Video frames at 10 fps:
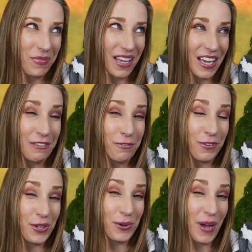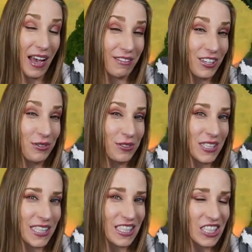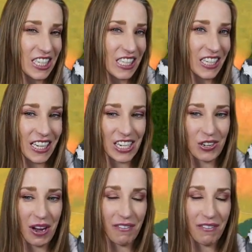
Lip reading: if you haven't used CC and you have